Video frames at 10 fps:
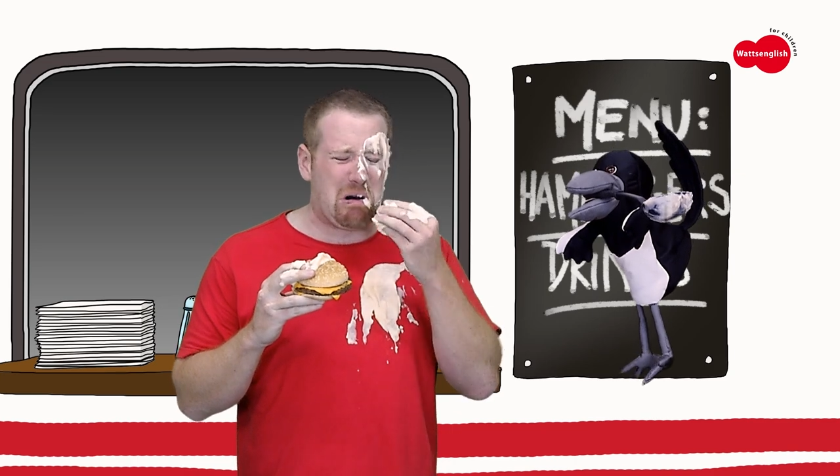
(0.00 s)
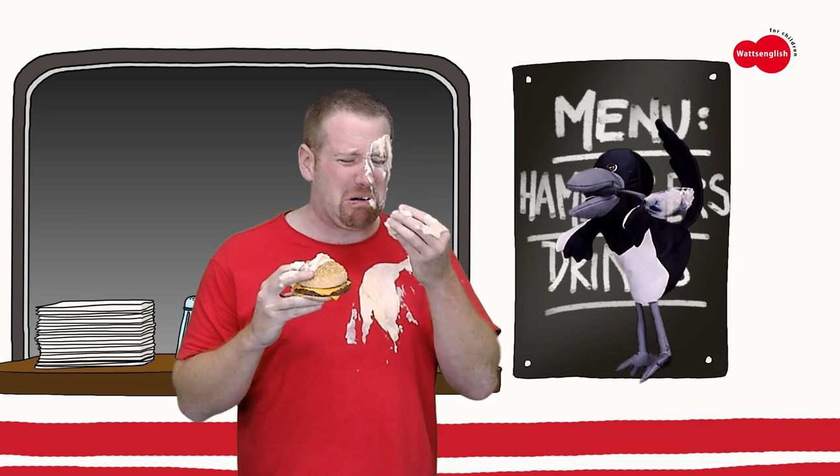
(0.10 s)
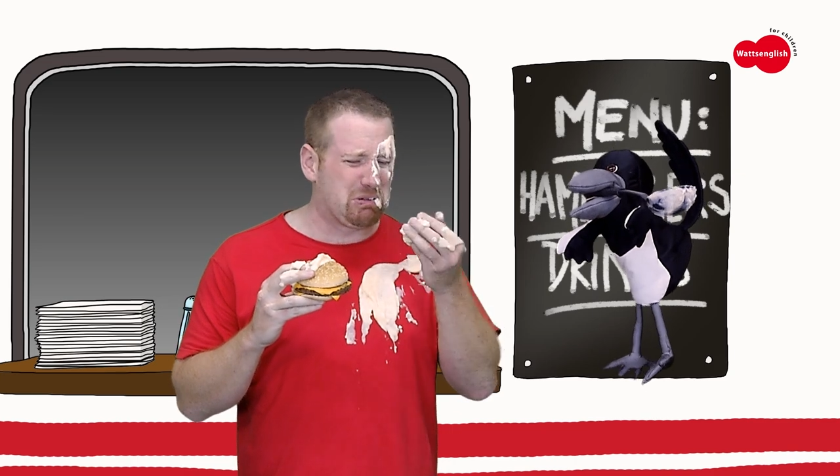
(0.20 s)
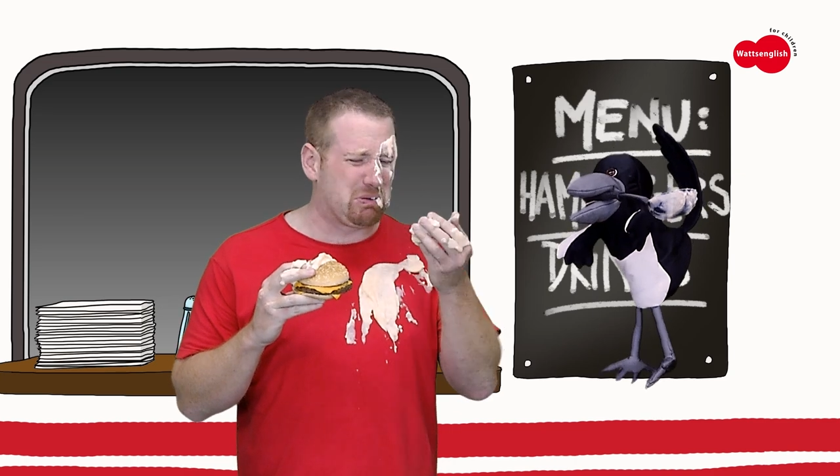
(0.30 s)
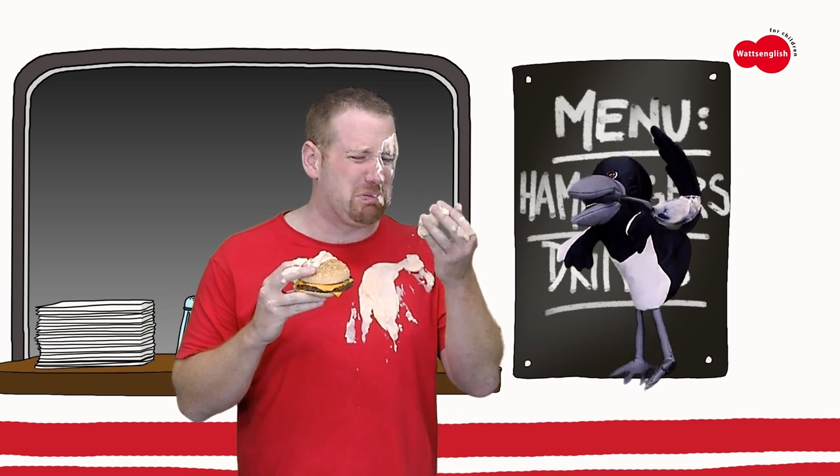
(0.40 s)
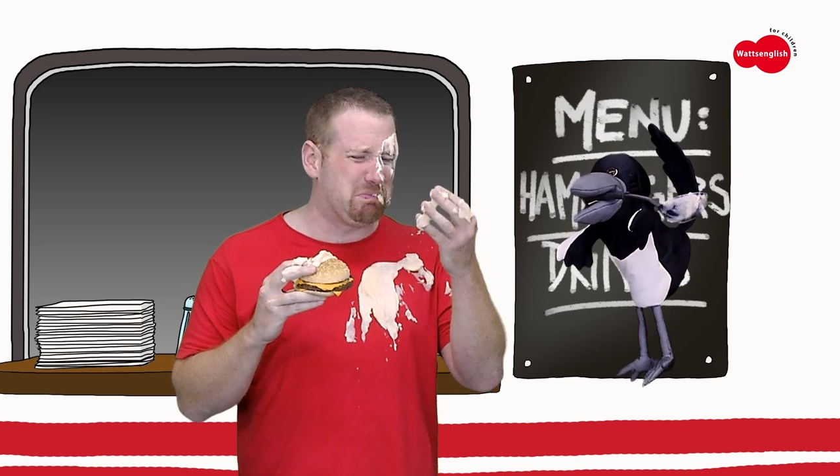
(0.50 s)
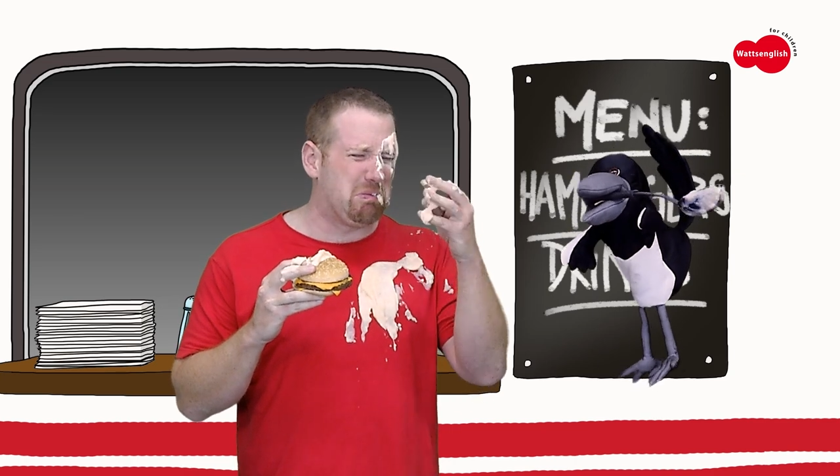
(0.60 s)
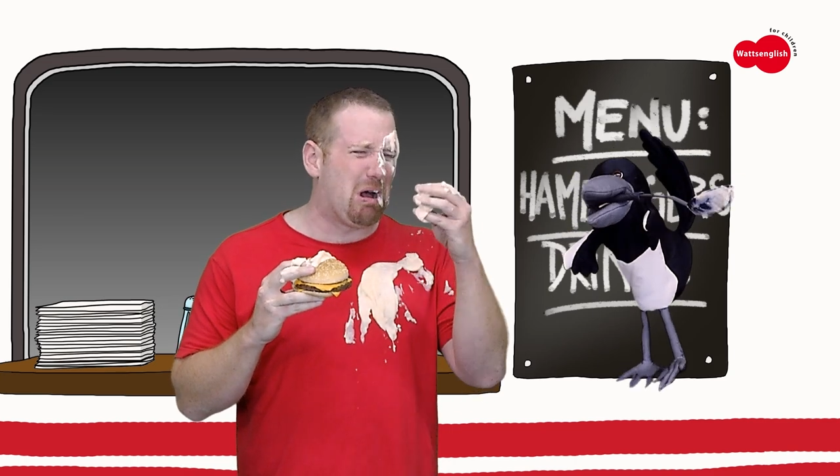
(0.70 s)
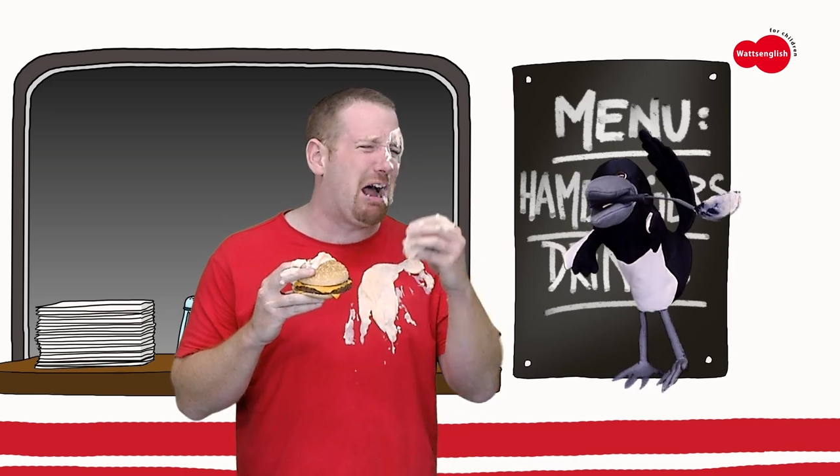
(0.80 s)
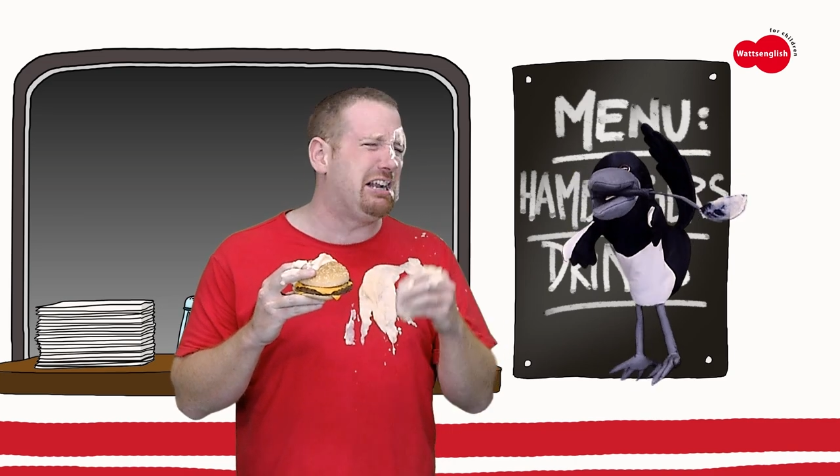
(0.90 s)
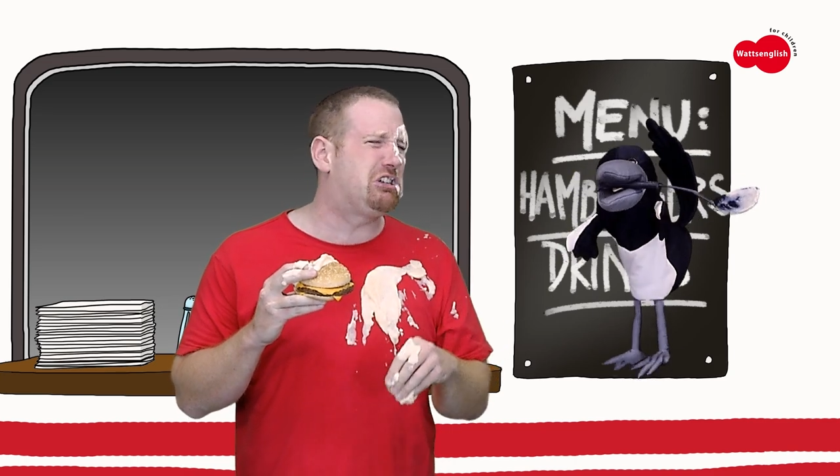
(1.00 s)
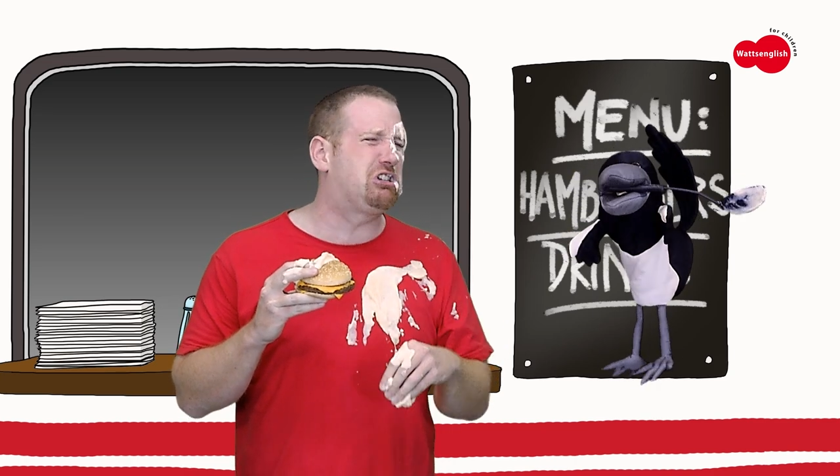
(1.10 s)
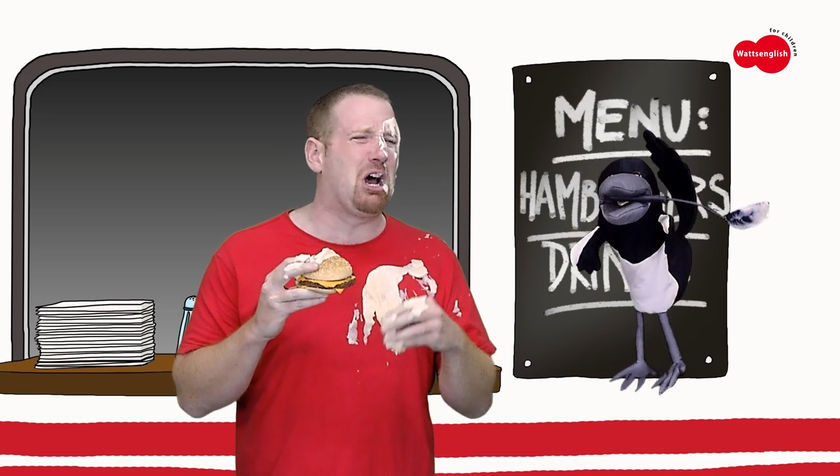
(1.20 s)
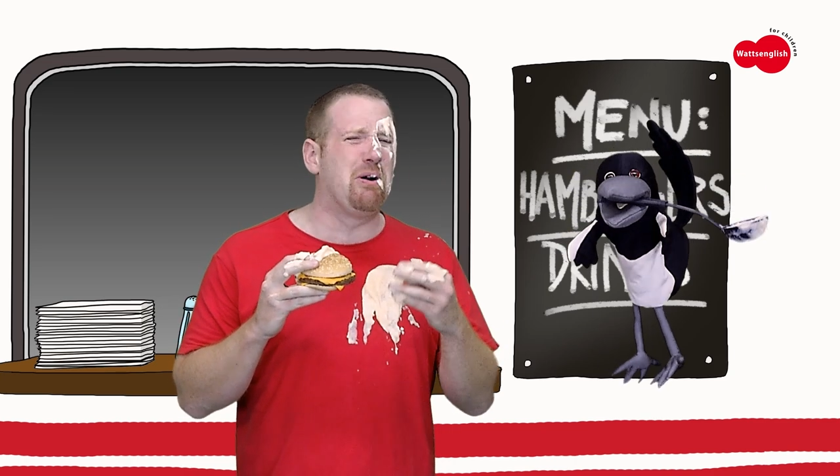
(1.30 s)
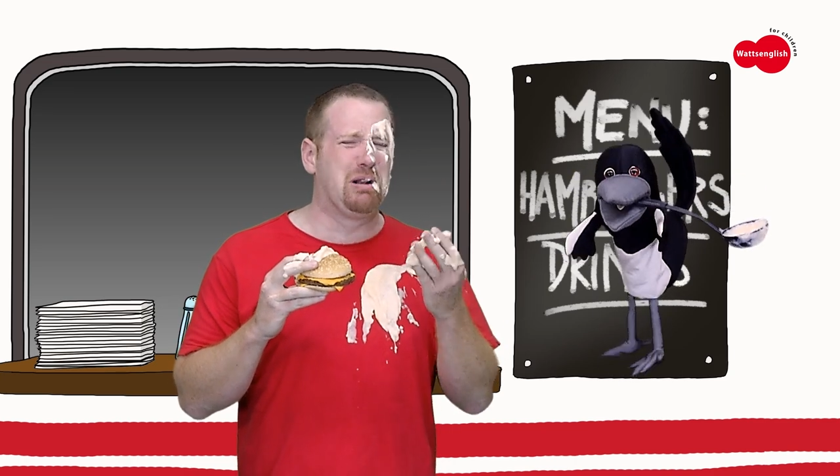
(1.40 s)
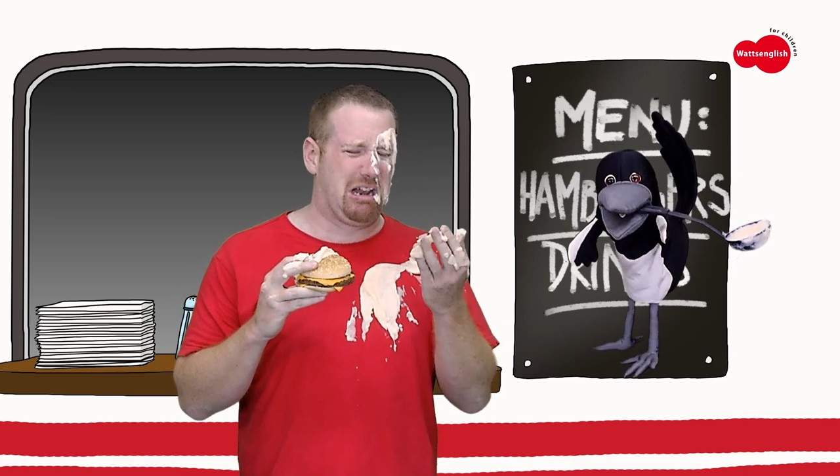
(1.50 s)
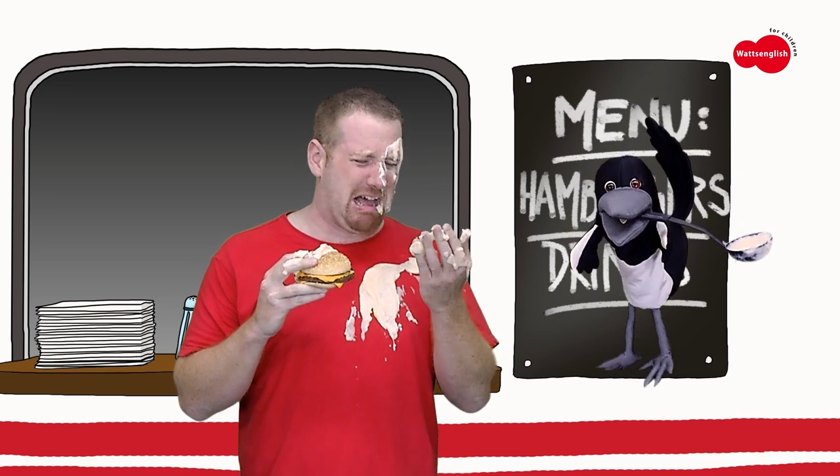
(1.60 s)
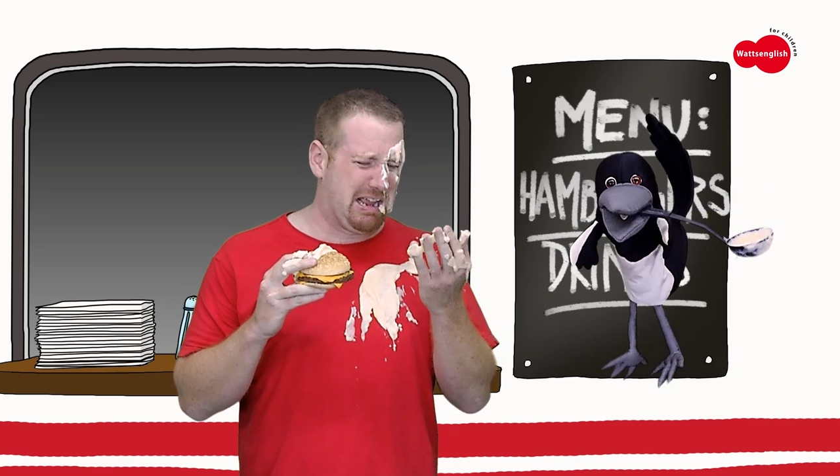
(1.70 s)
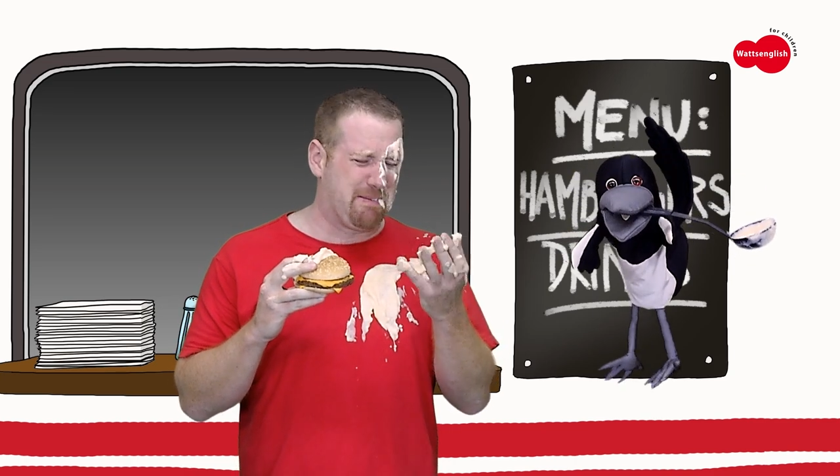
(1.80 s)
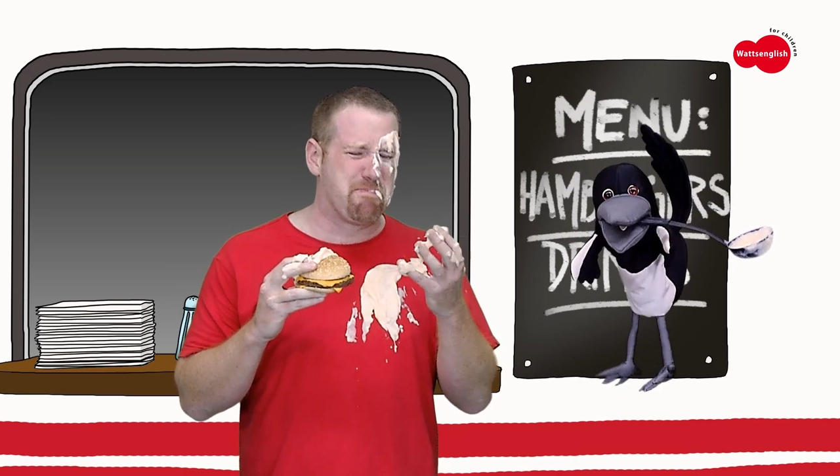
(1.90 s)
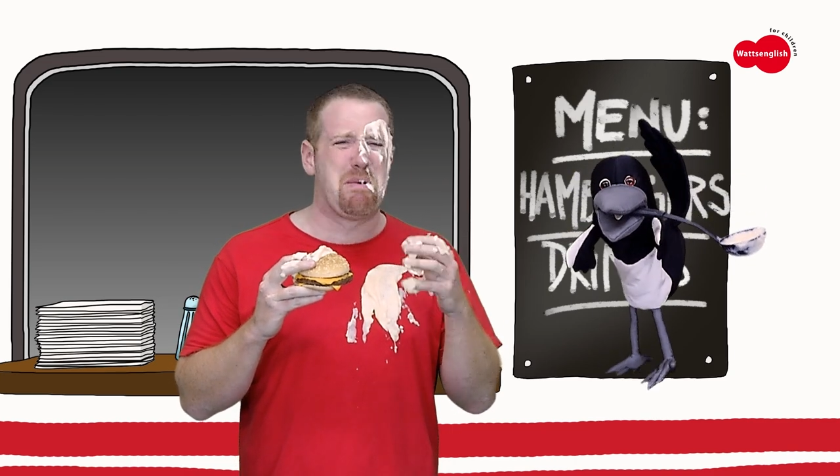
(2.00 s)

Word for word: Oh, I don't like